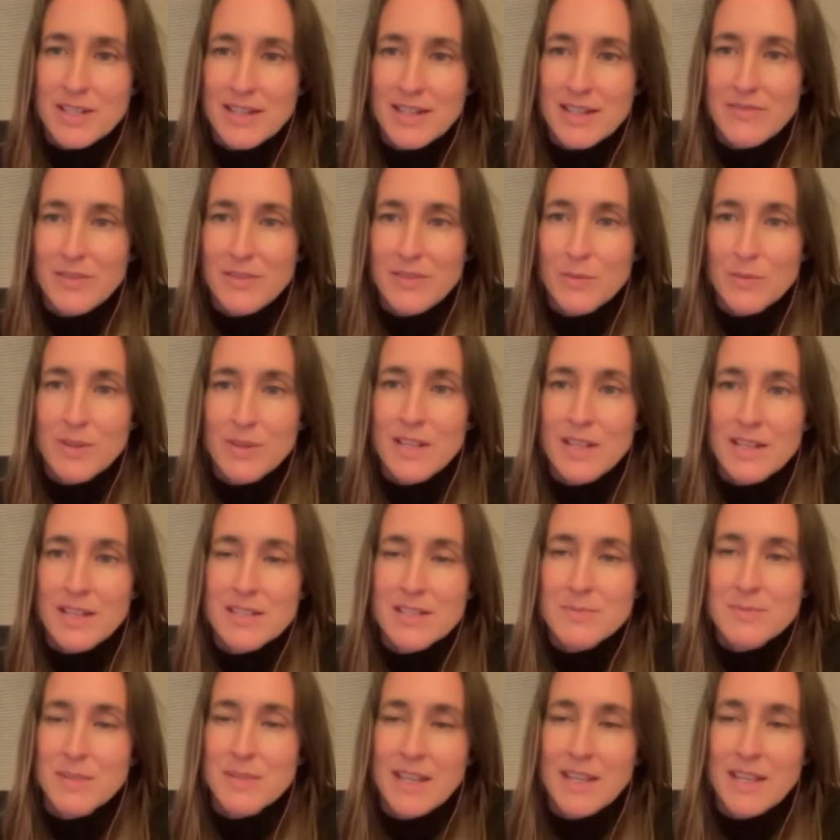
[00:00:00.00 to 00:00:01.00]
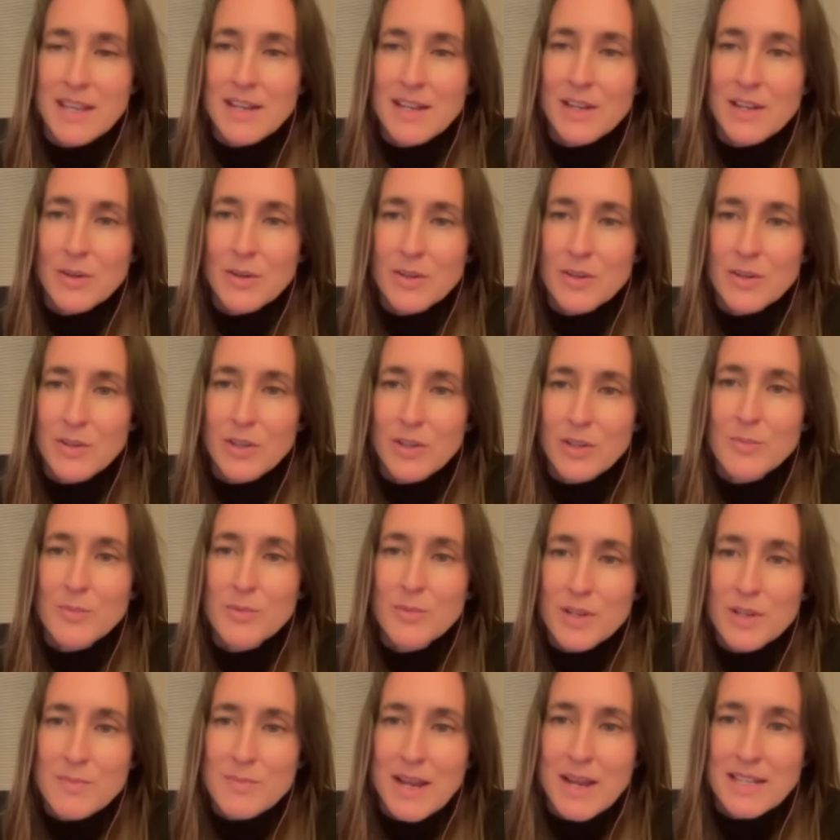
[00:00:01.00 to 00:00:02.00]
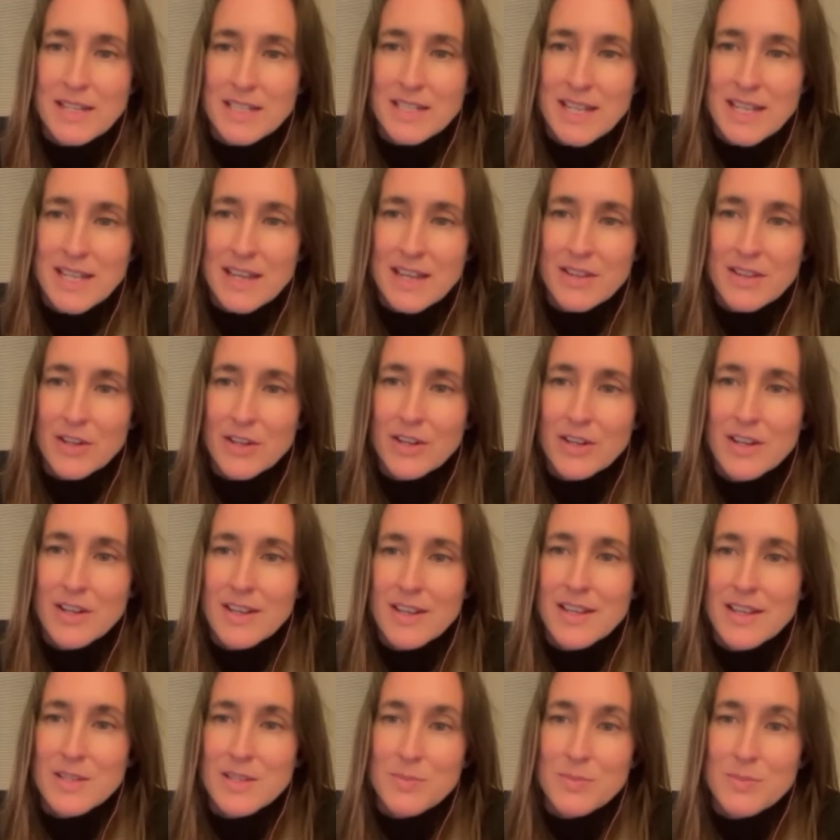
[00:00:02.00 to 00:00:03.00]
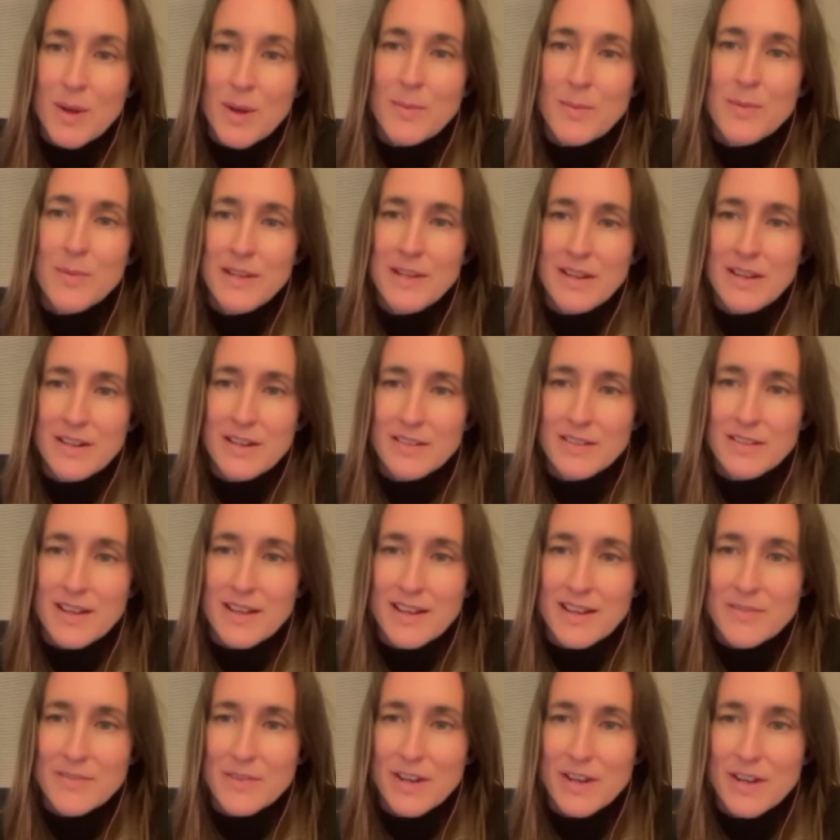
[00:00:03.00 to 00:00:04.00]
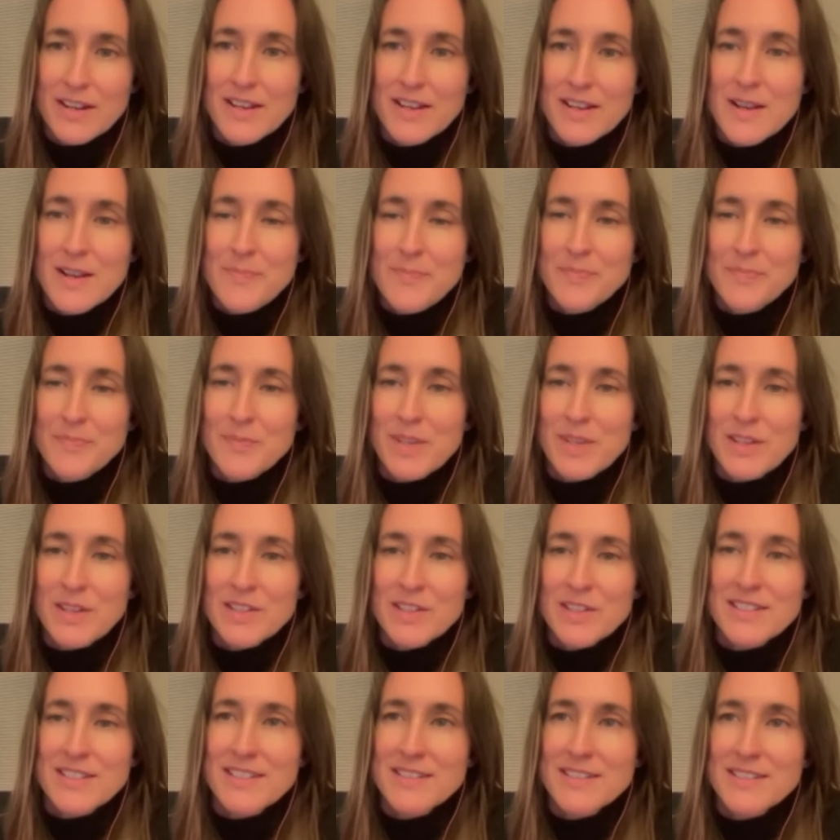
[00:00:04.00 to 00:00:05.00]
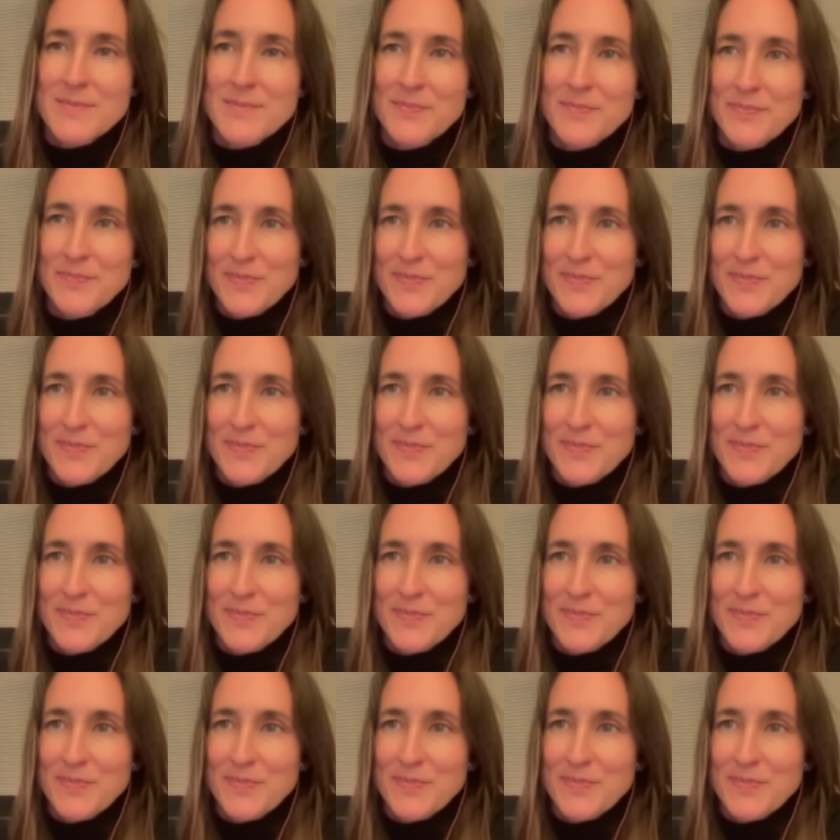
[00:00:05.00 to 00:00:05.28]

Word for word: And if it really is mechanical and you can put it back together, it's probably not alive, right? Because,